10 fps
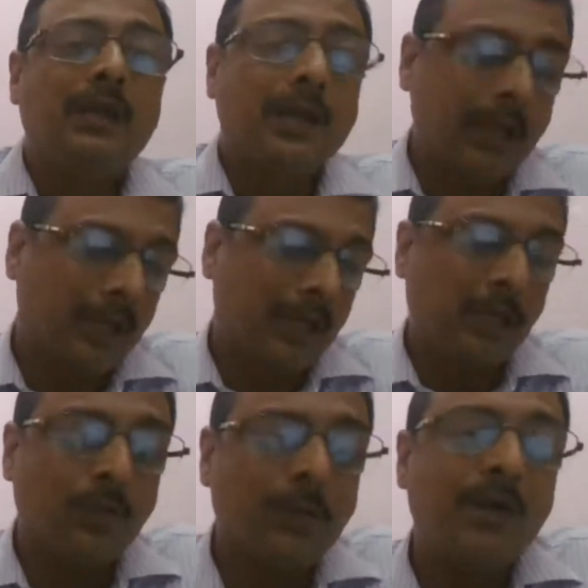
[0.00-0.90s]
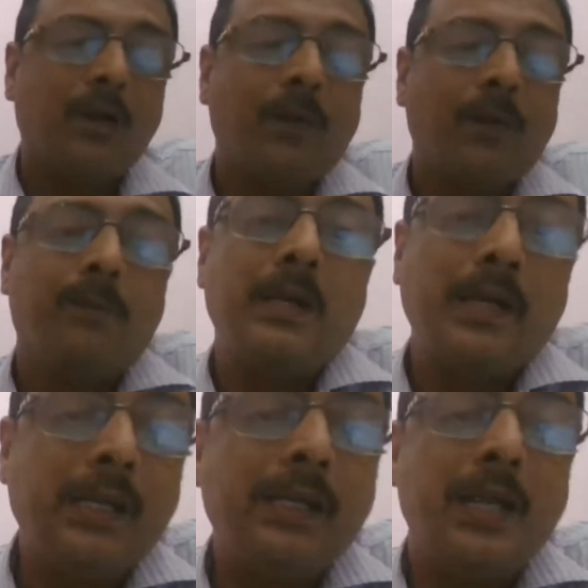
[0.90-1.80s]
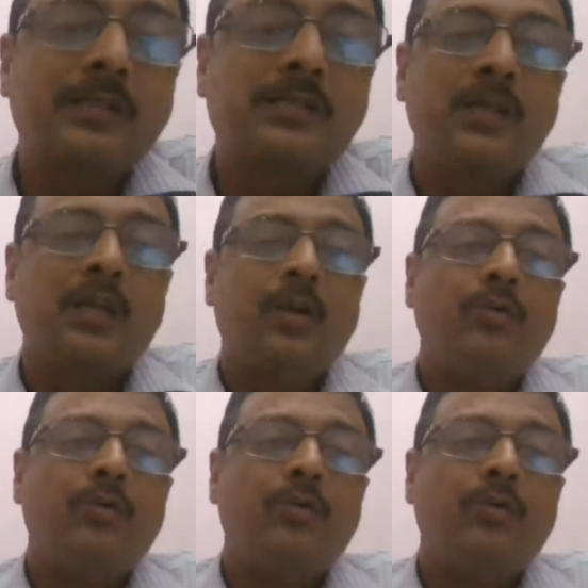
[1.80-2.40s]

uh, human development index,